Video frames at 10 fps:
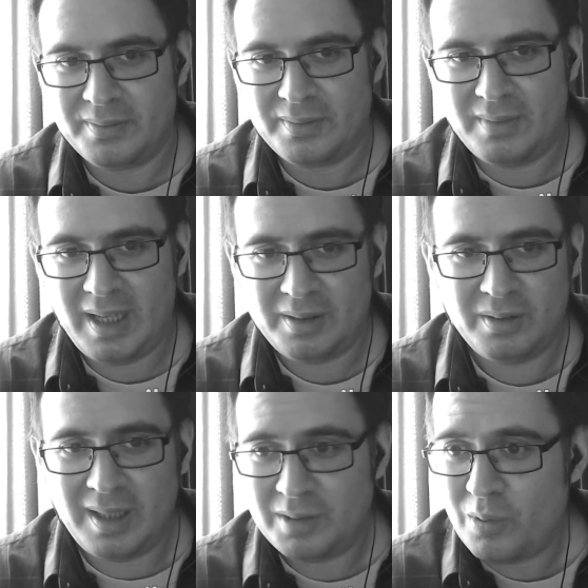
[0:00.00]

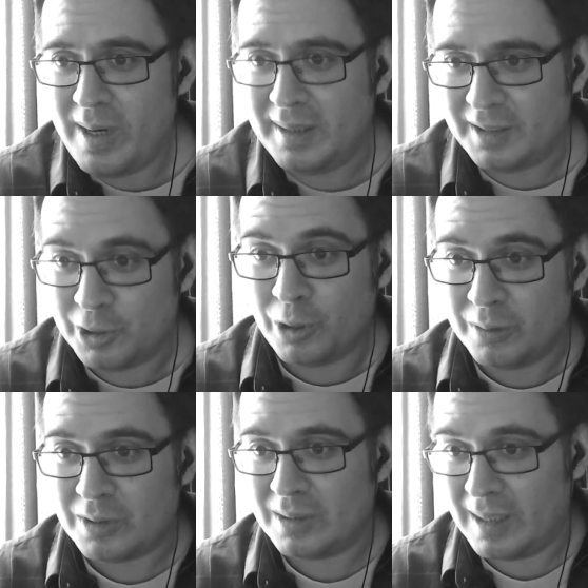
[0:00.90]
That's great. That
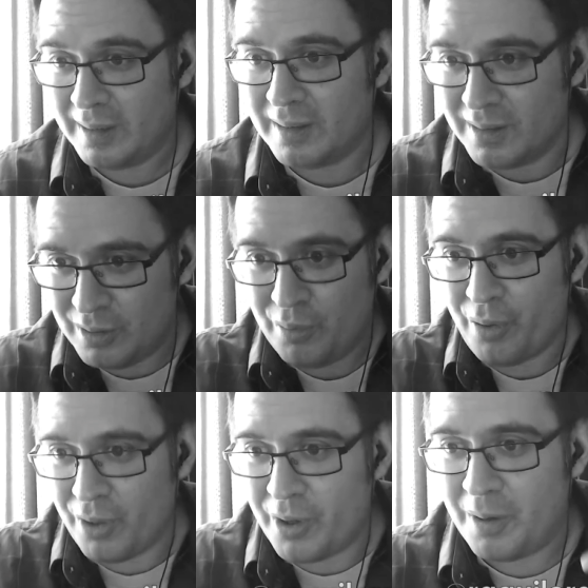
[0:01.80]
shows like you
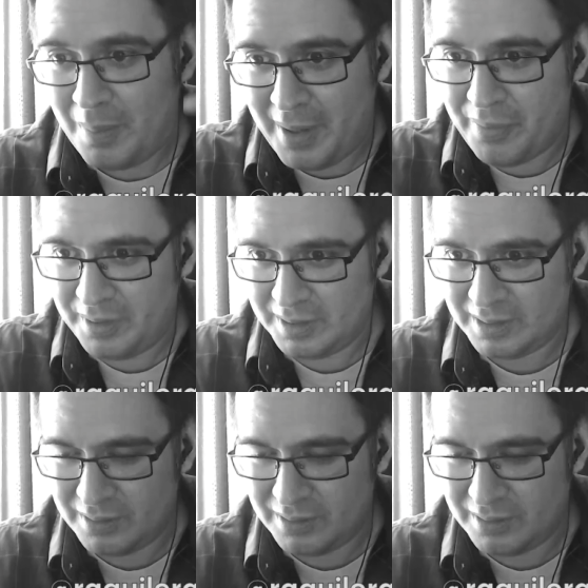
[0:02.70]
thought about this.